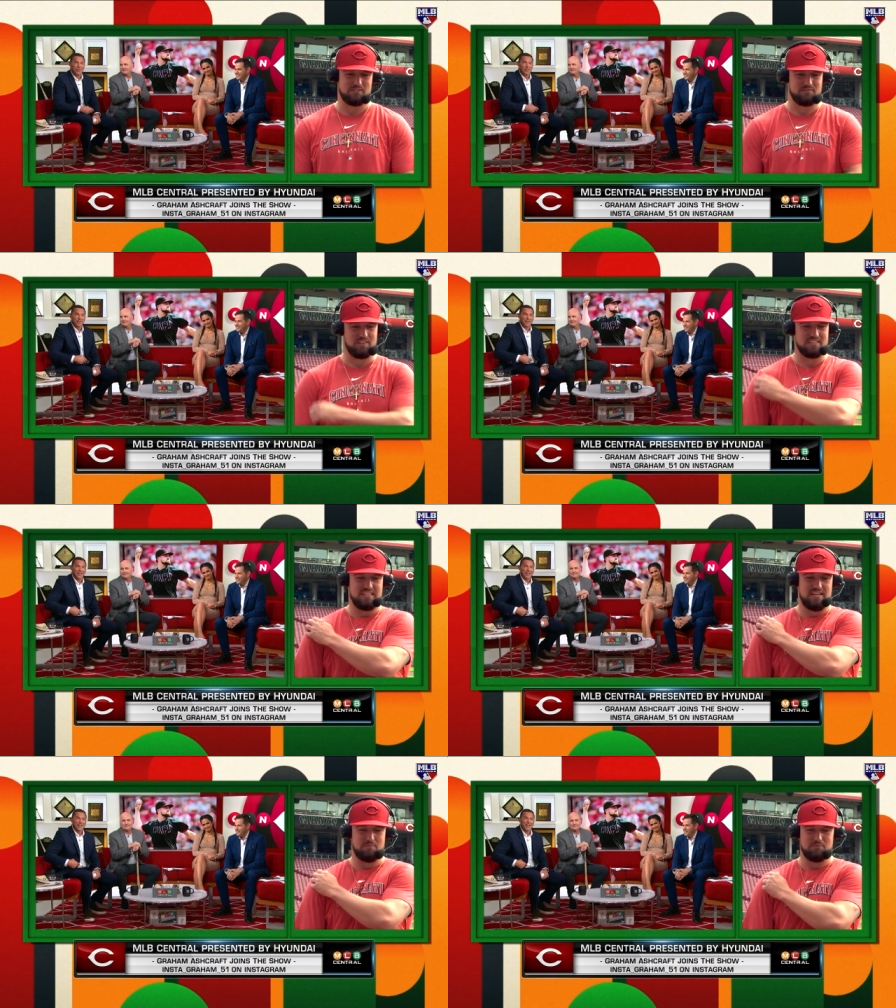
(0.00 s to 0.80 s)
a fun
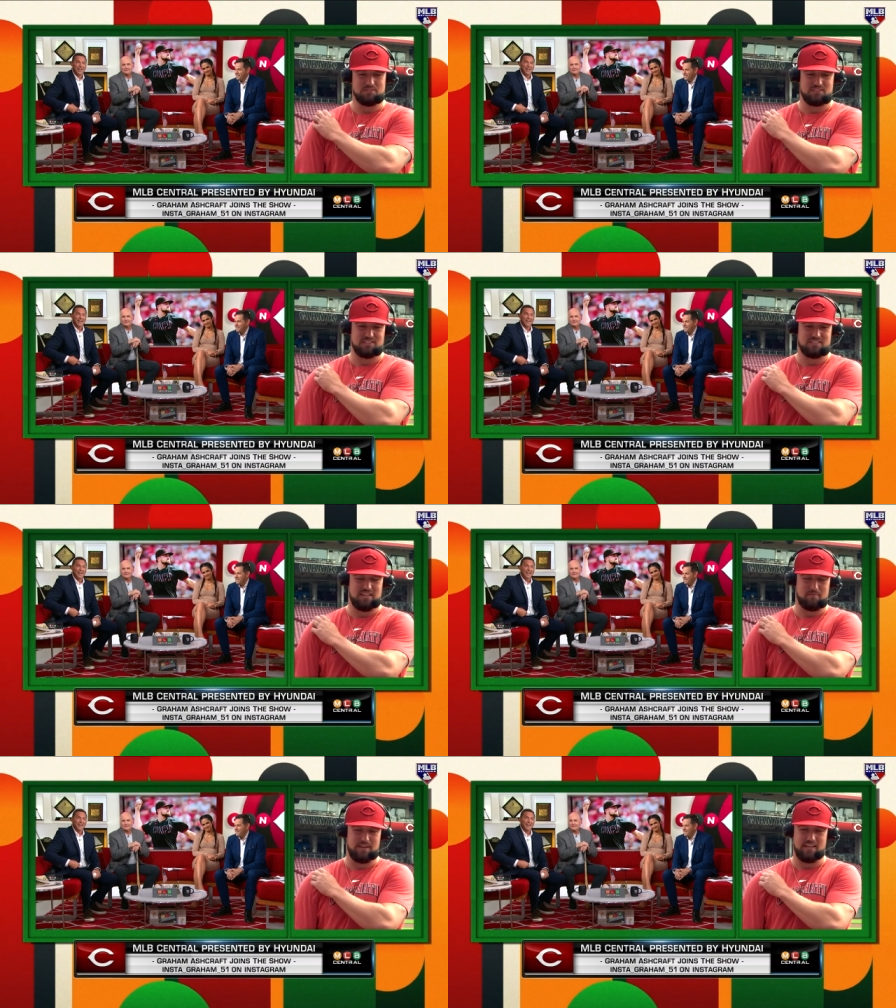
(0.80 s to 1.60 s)
time. It was a good
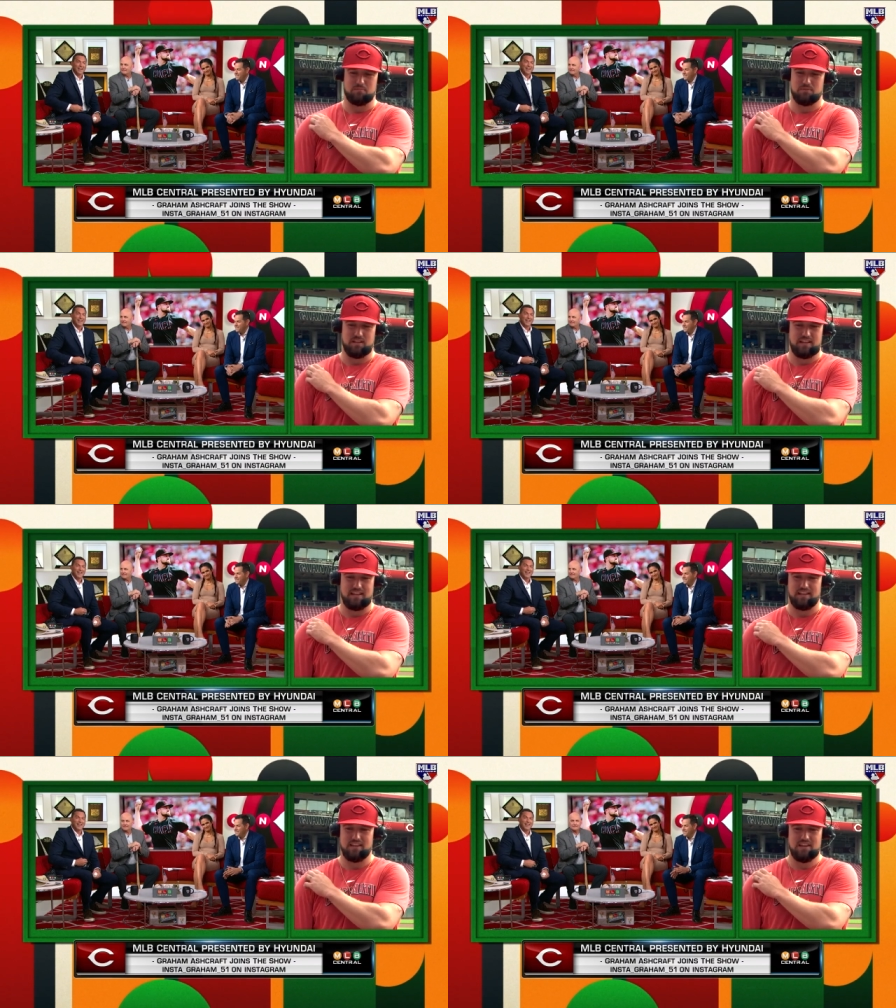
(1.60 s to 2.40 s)
time. I got to
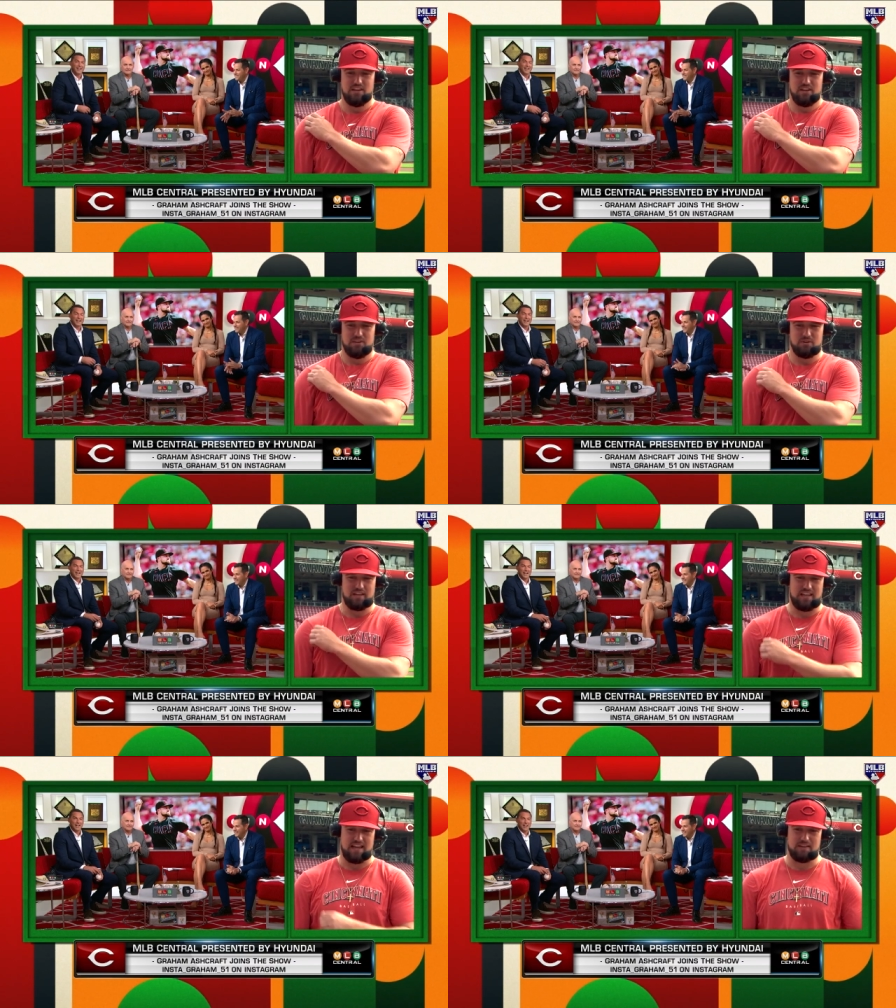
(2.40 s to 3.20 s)
play
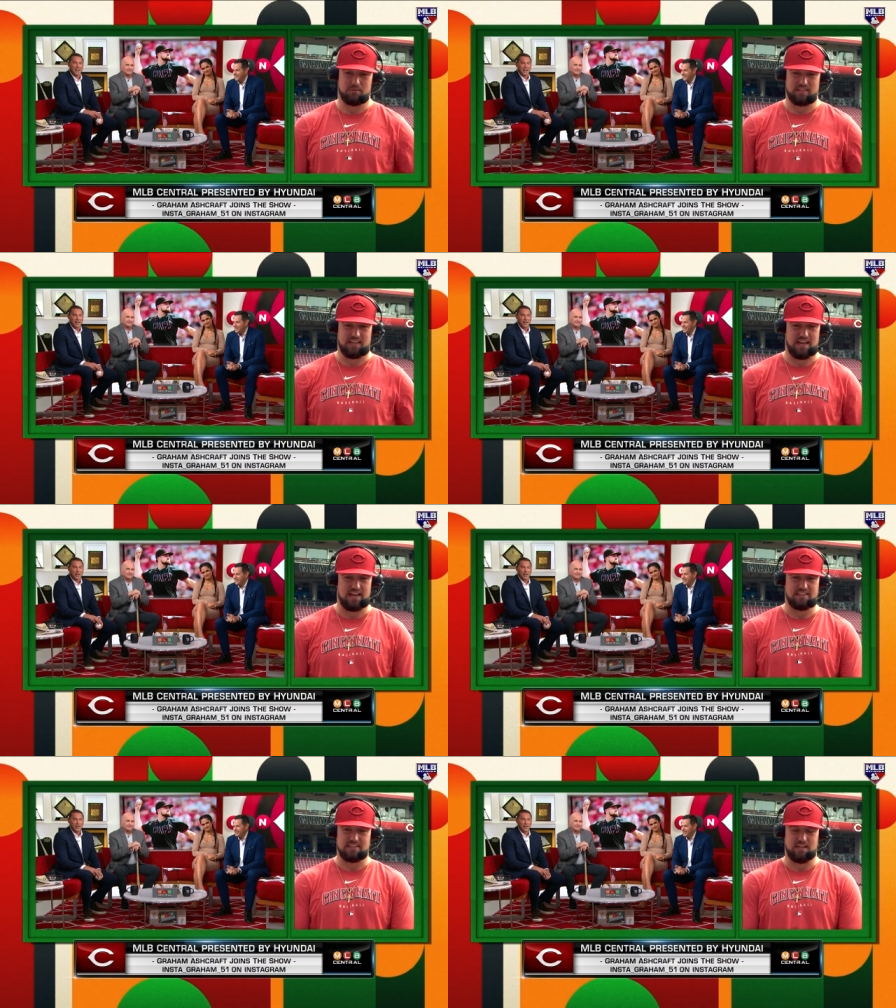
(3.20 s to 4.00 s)
a guy with a
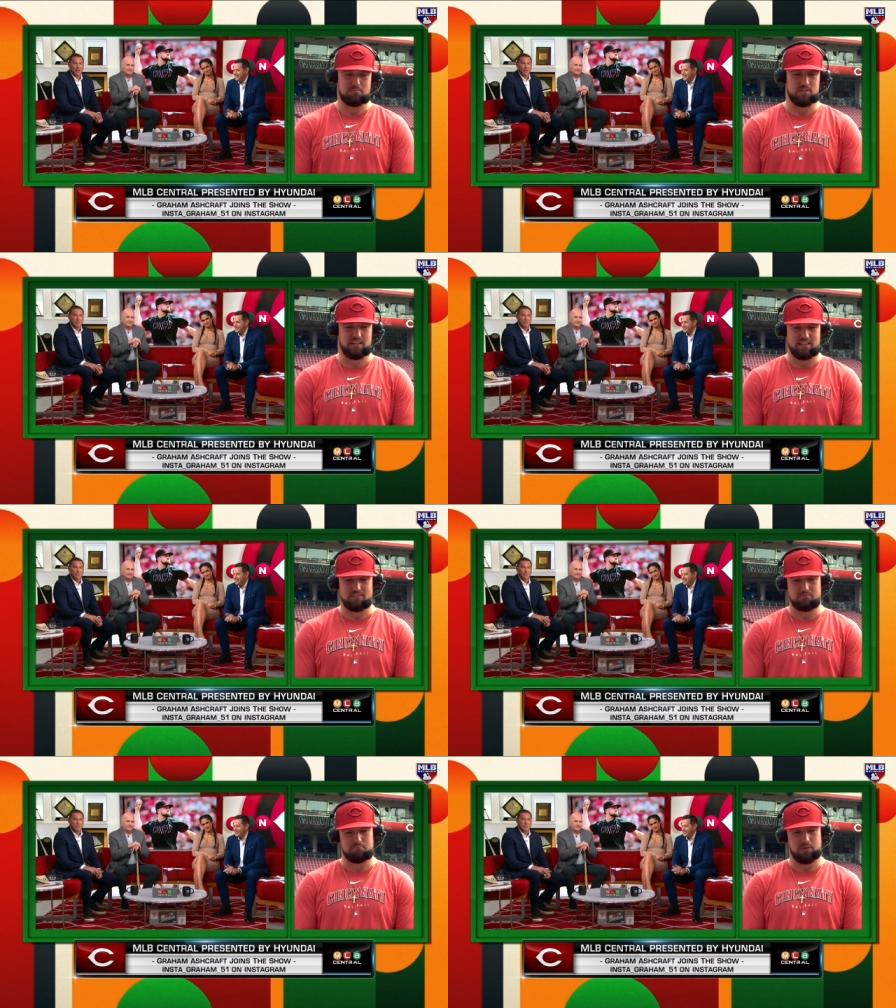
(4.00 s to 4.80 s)
guy that I played
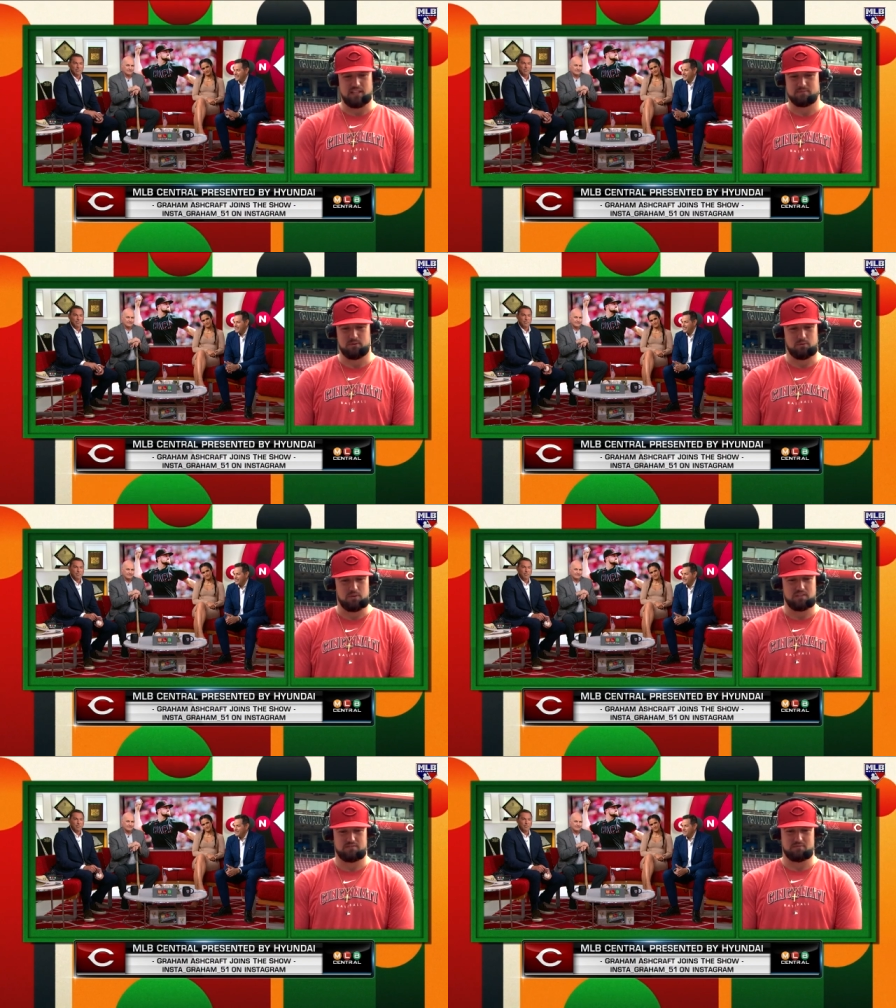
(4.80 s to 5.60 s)
baseball
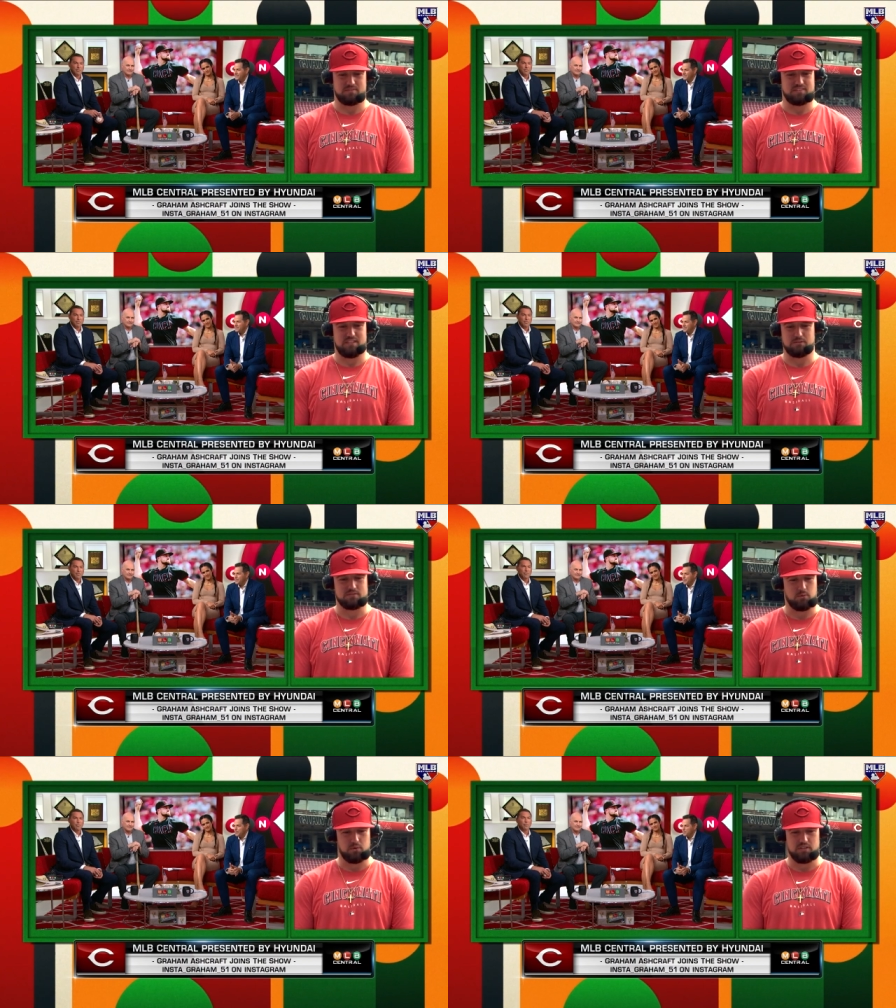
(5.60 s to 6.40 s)
with from since I
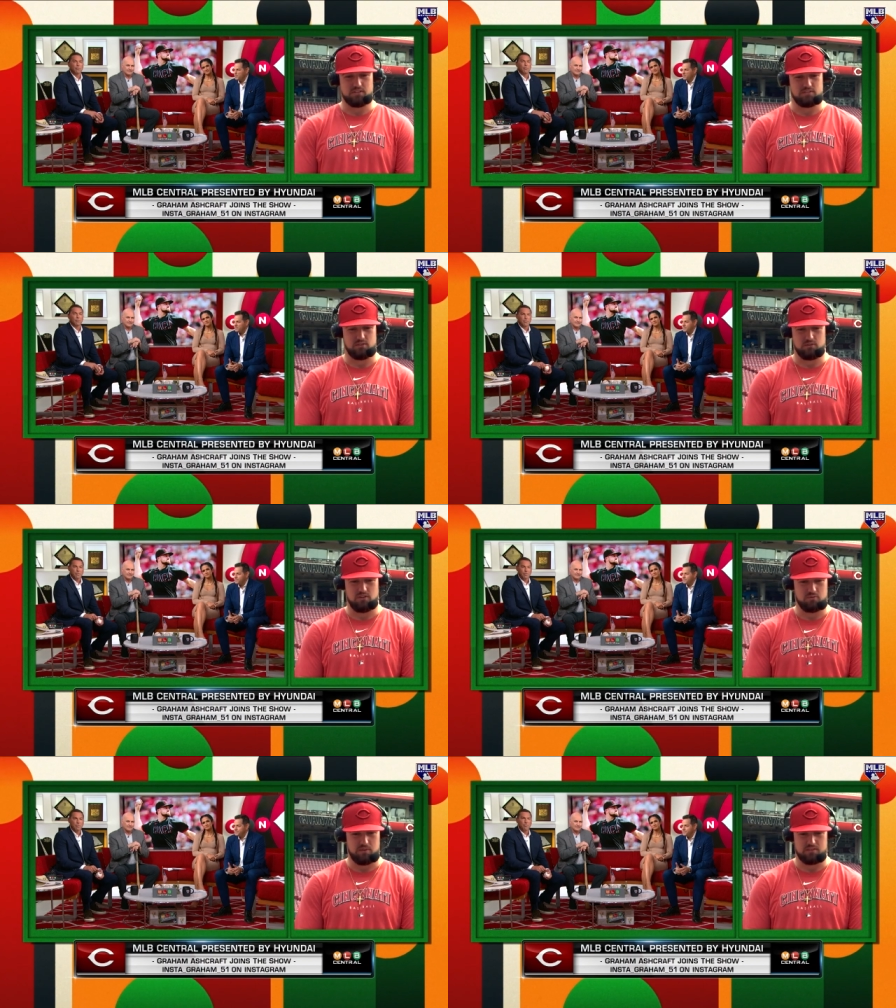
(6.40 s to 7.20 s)
was four years old
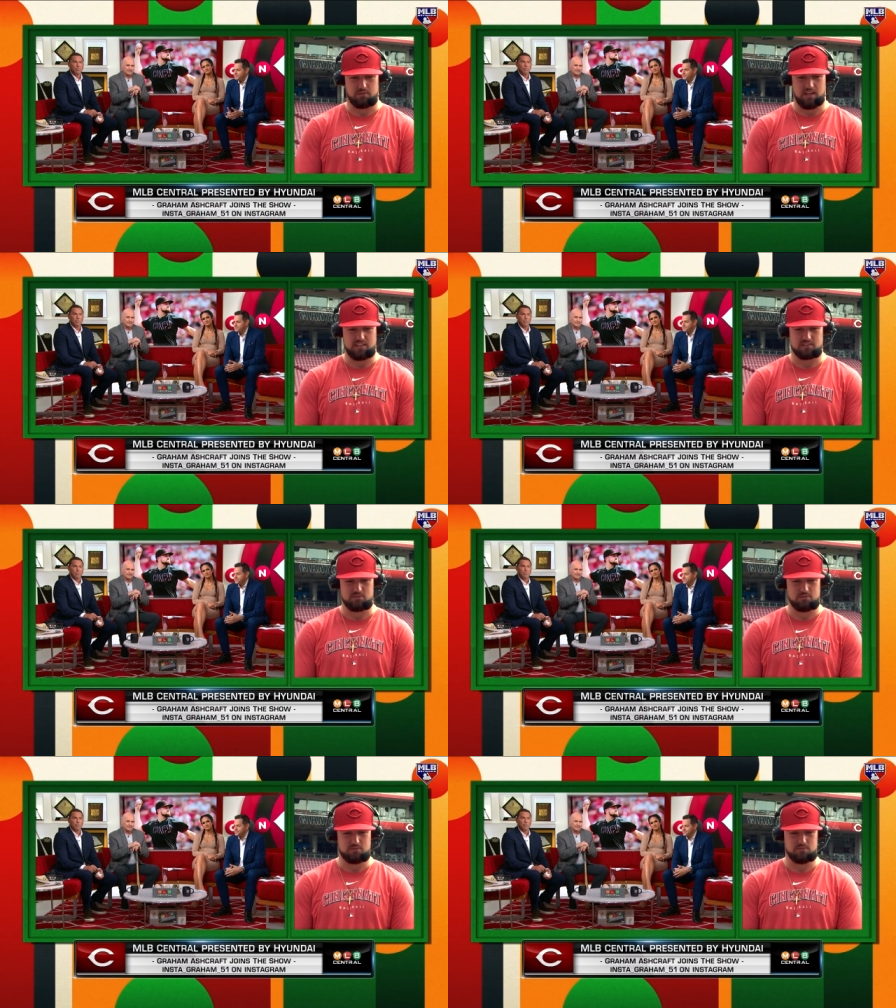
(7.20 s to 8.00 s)
all the way through high
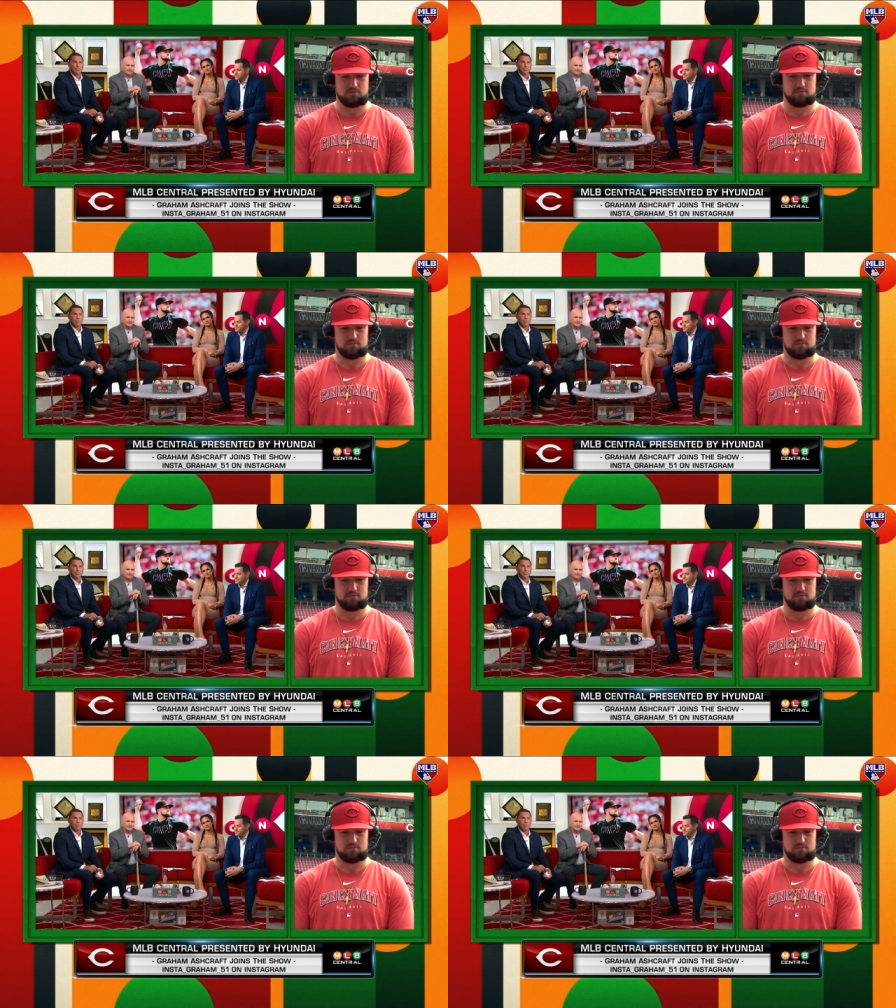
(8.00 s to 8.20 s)
school.